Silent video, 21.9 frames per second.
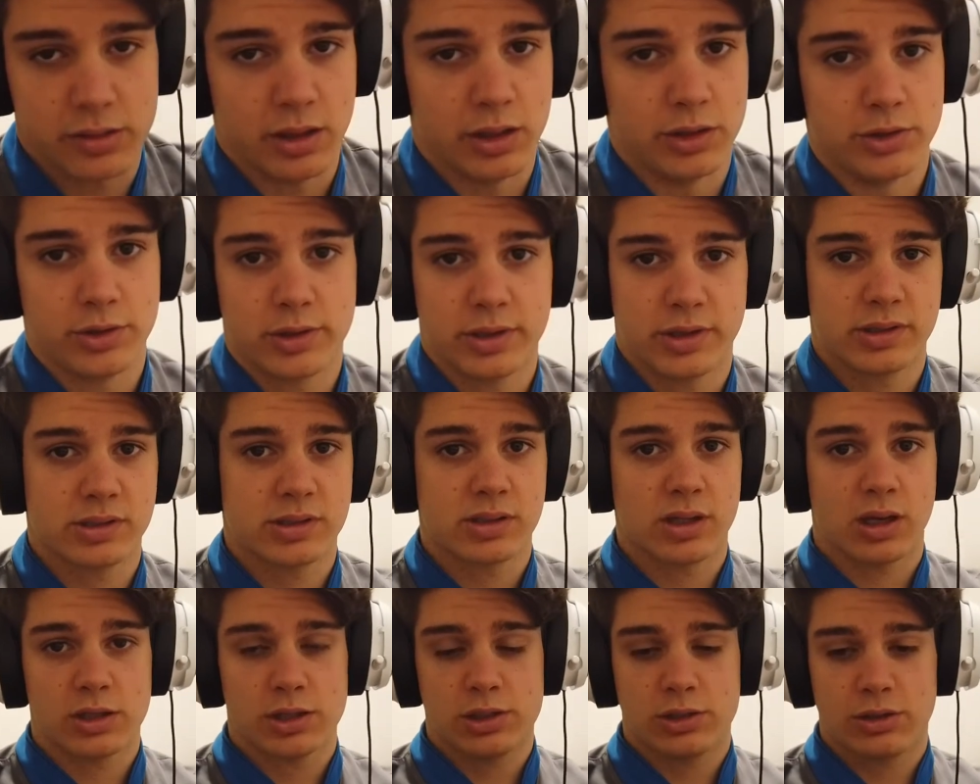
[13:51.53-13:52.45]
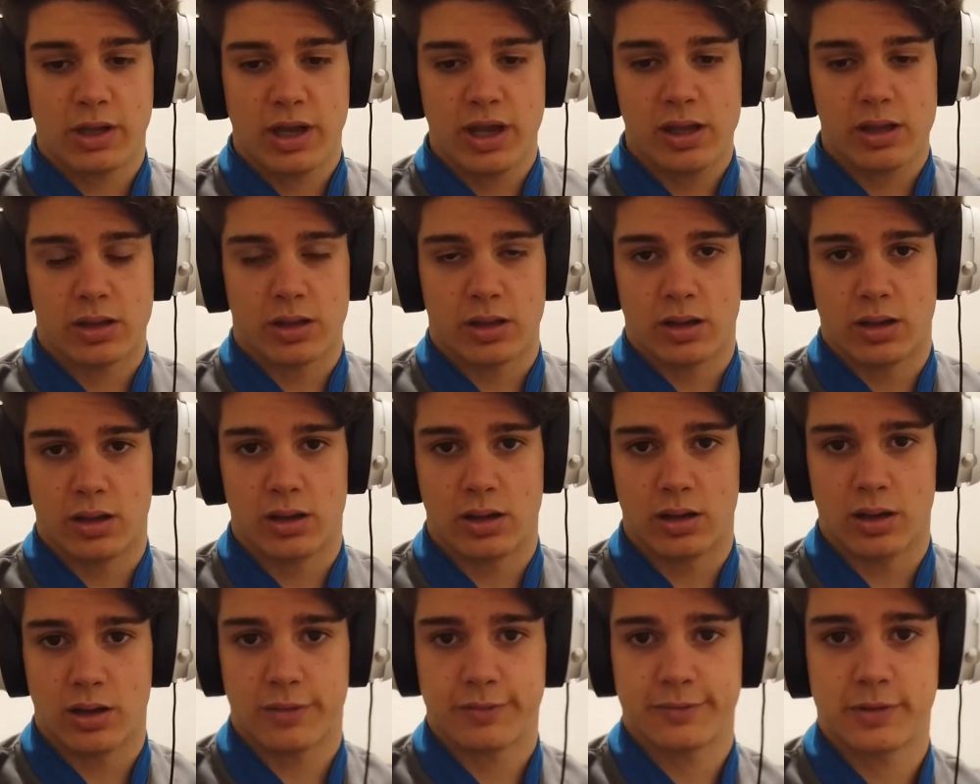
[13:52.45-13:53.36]
and then you can start your day
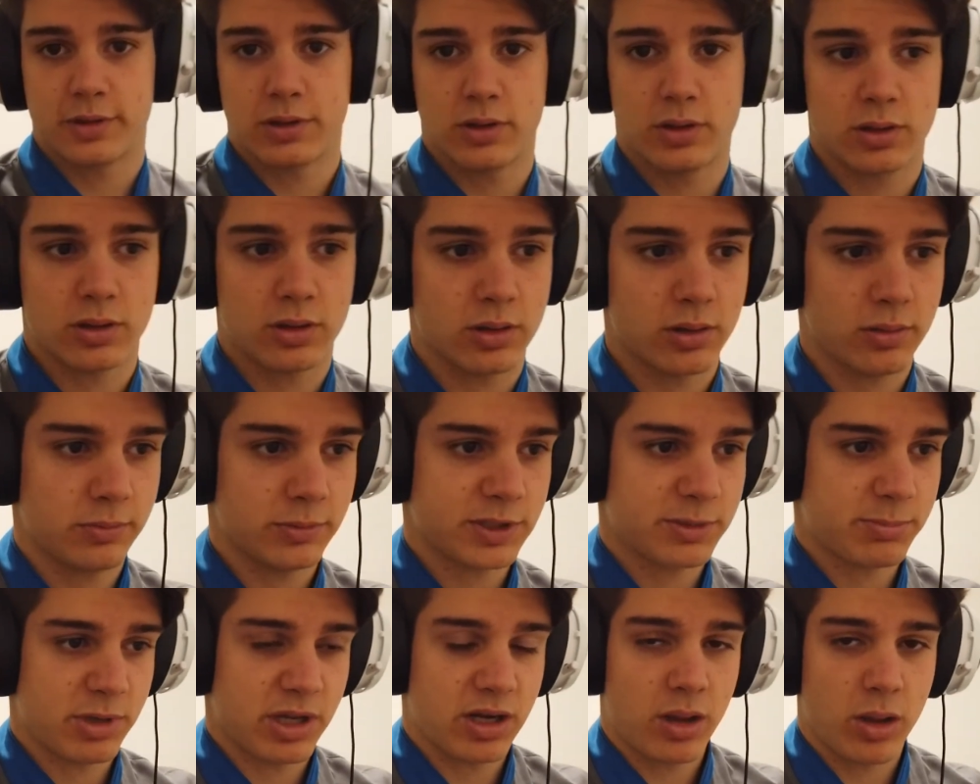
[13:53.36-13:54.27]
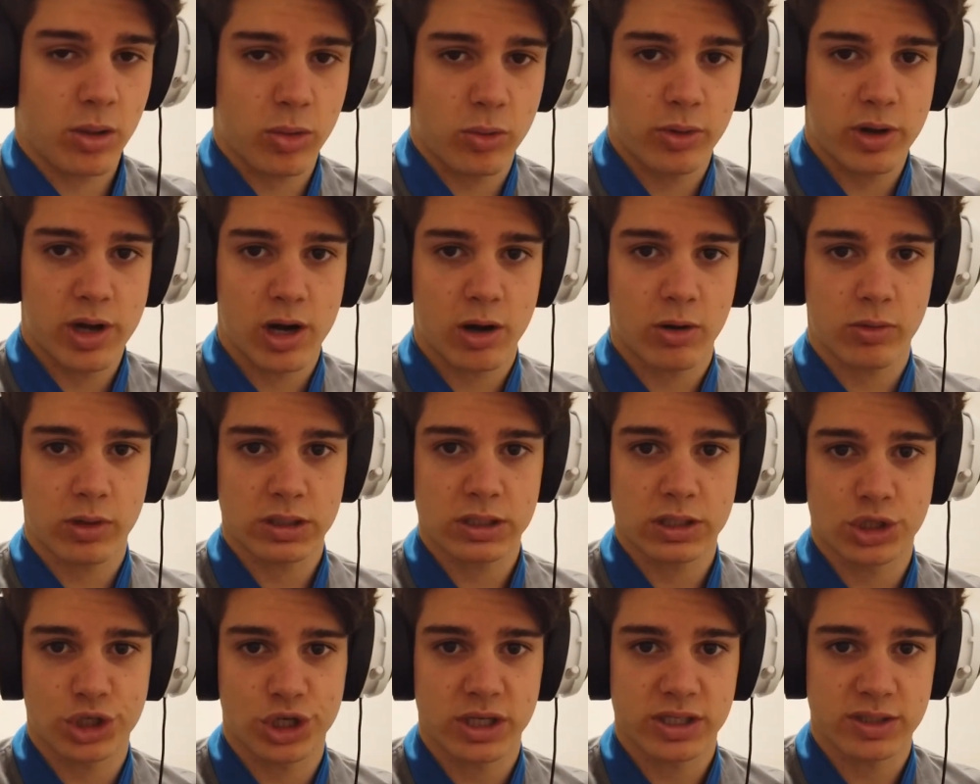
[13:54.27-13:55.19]
after spending 3
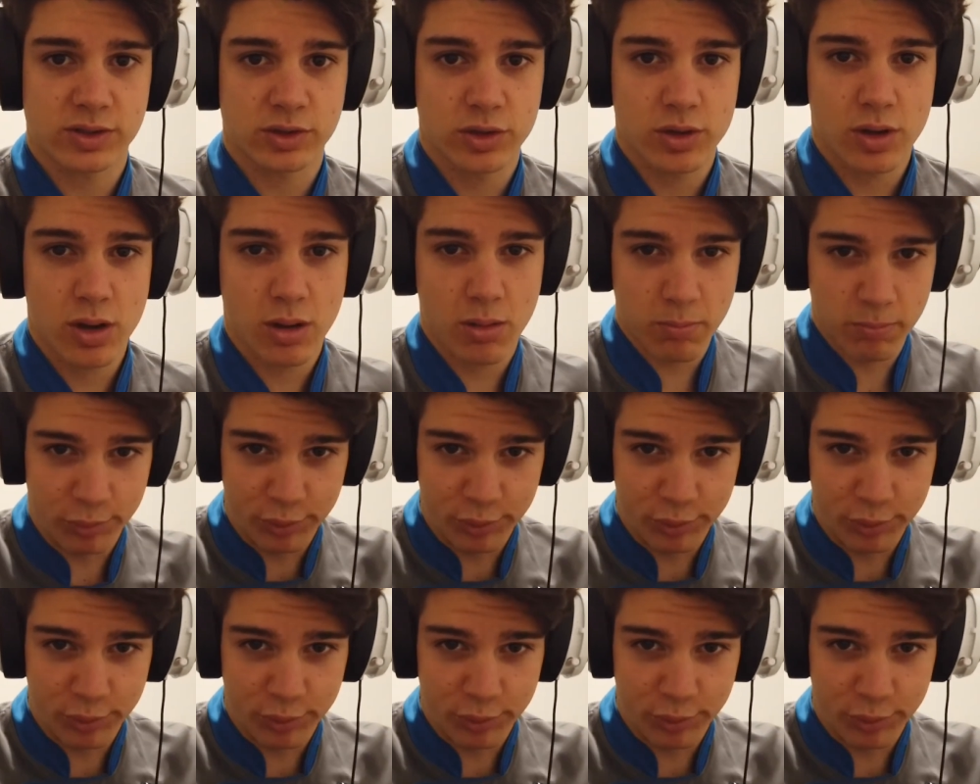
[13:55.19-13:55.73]
hours just your